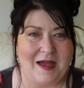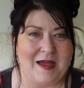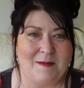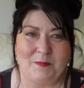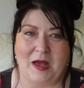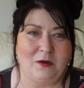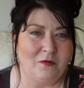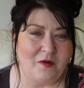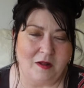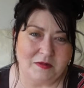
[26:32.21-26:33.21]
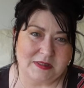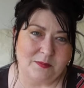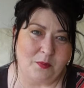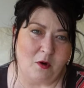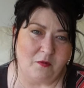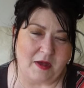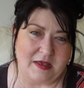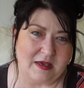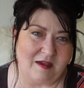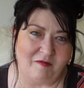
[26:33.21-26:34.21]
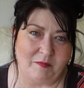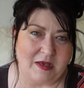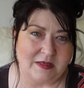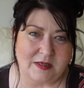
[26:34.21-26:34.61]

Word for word: Um, I love all the support that you give me.